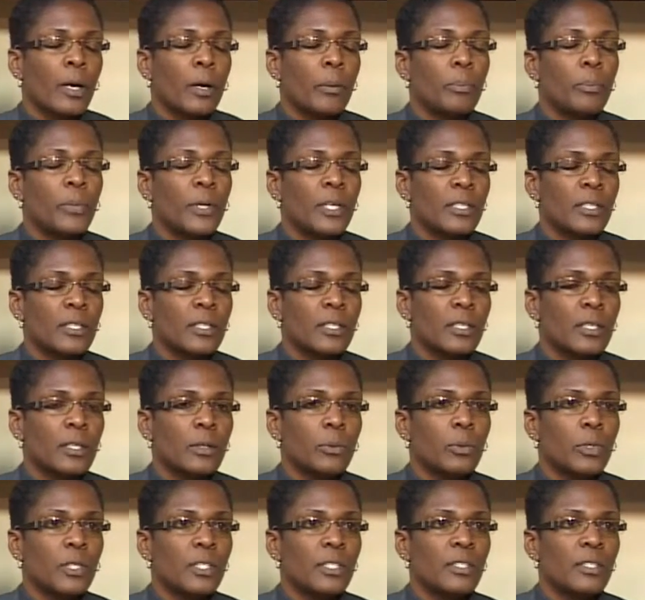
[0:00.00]
Basically
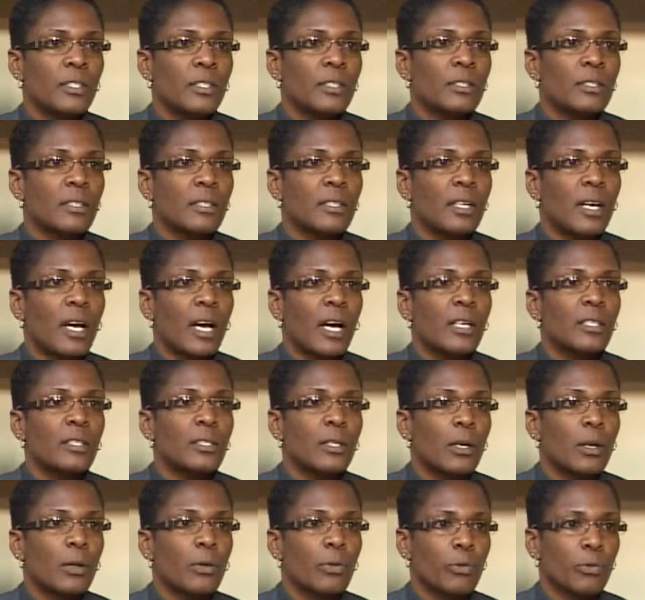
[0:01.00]
what it is, it
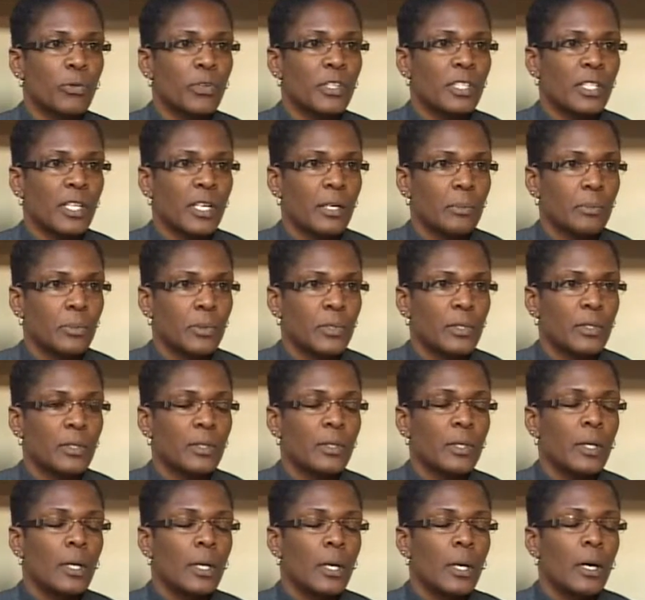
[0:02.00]
has 3 steps.
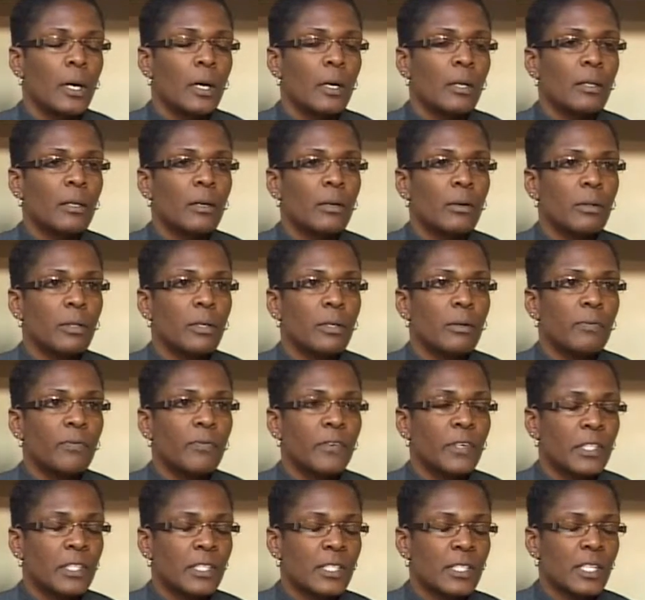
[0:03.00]
The
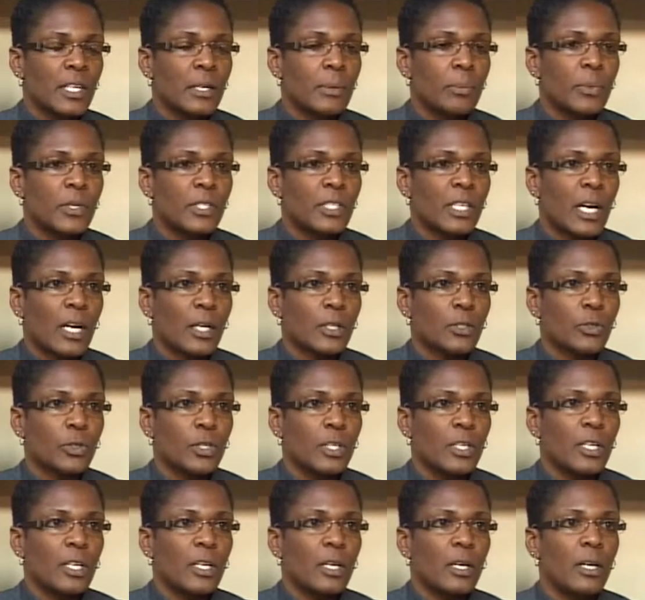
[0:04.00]
first step is
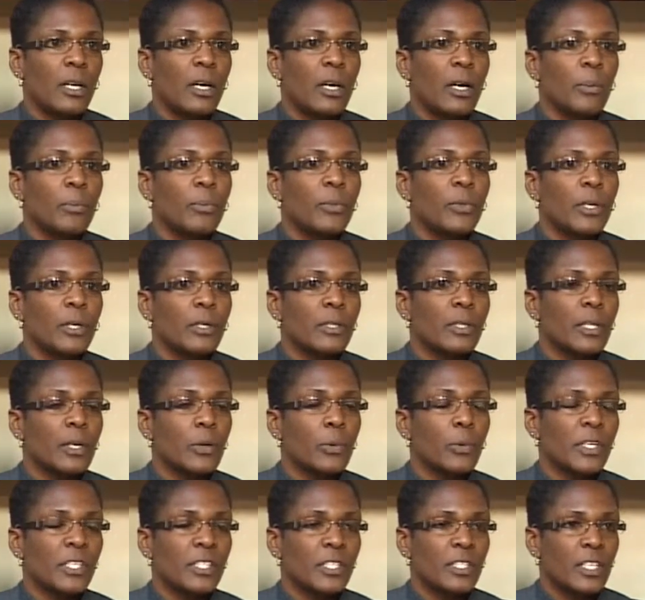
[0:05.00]
actually the
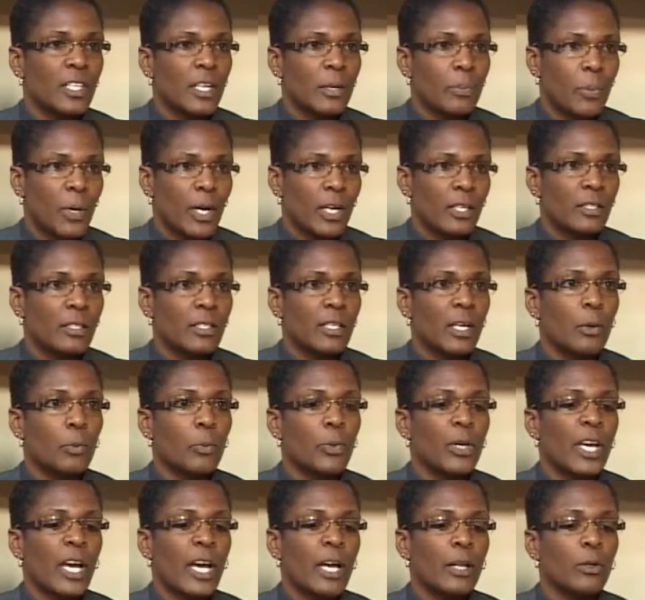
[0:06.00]
questionnaire part. Now,
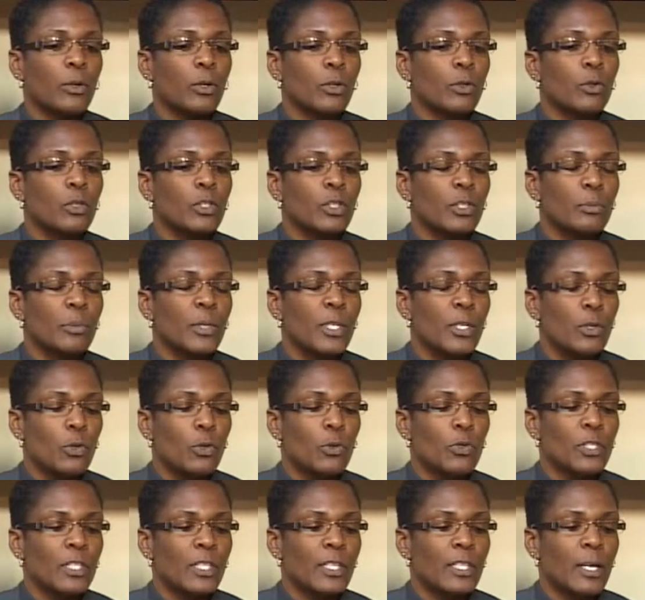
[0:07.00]
we are not going to be
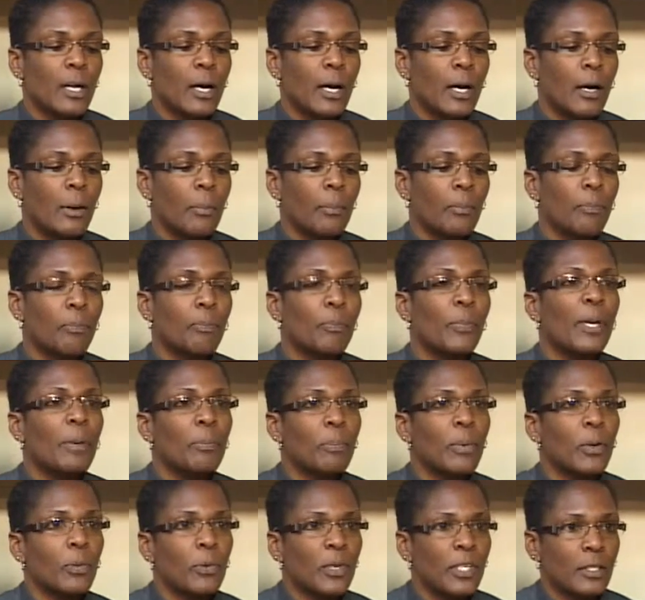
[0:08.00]
using
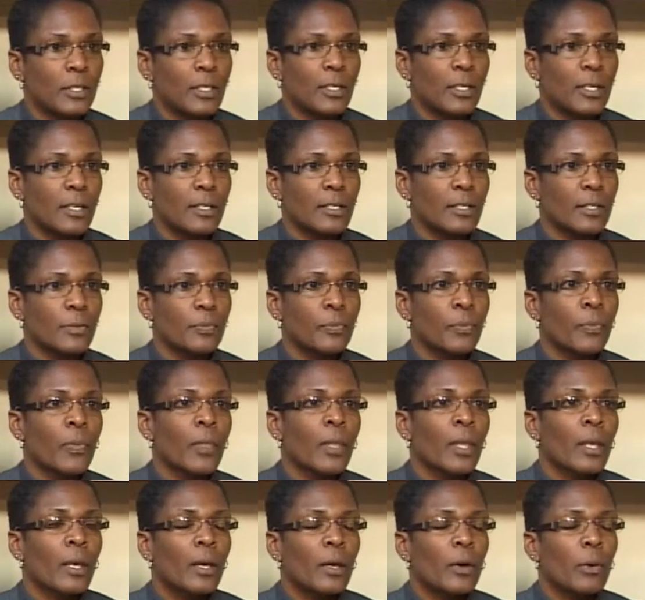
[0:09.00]
paper questionnaires.
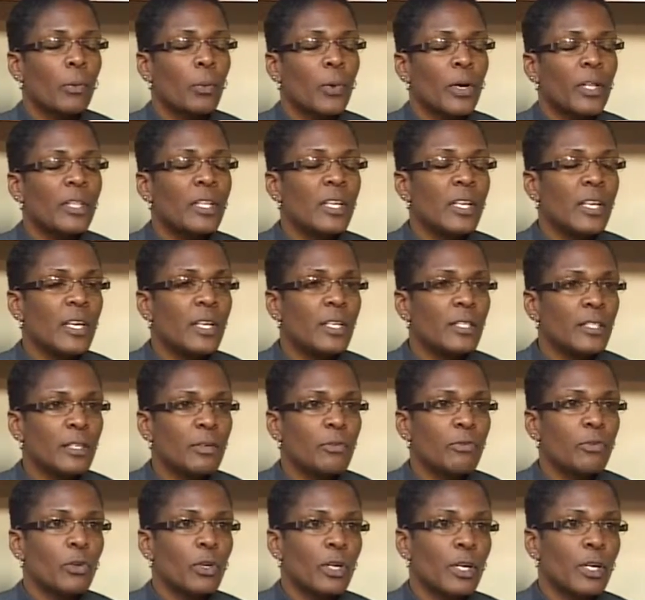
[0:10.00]
When the
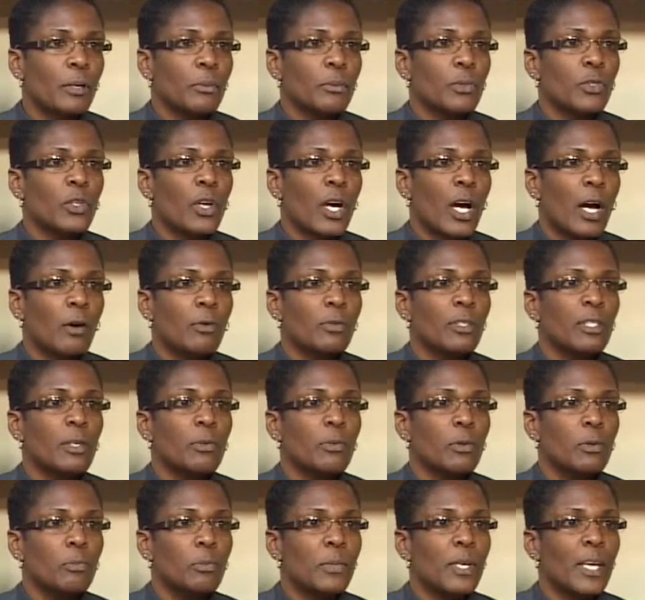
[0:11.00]
interviewer comes to your house, they
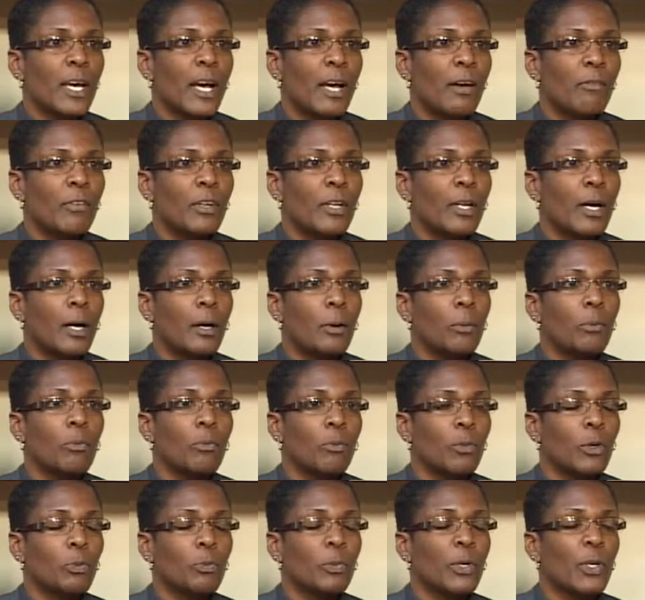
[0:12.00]
would be having
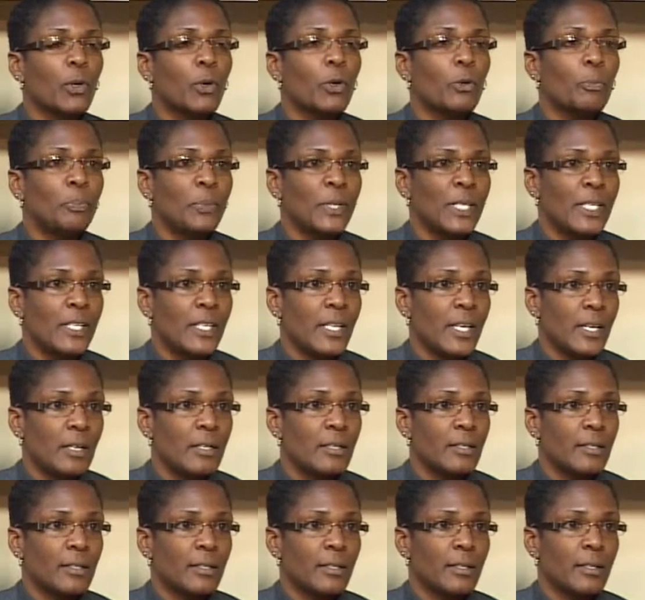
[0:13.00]
what we call
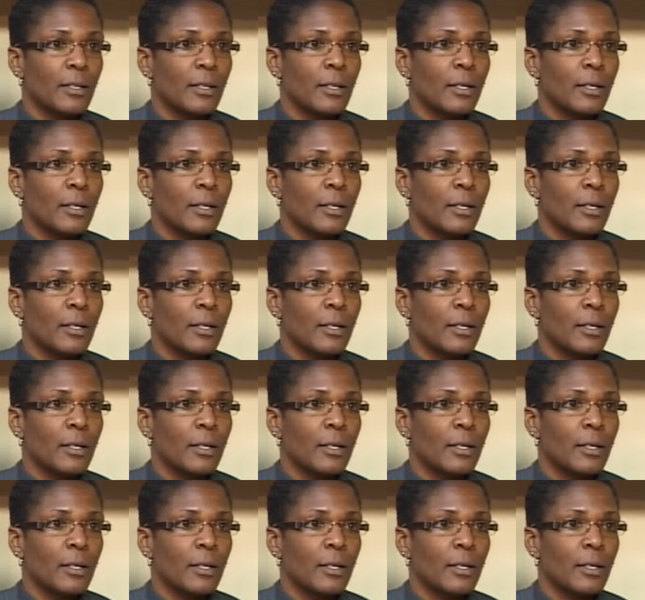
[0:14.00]
PDAs.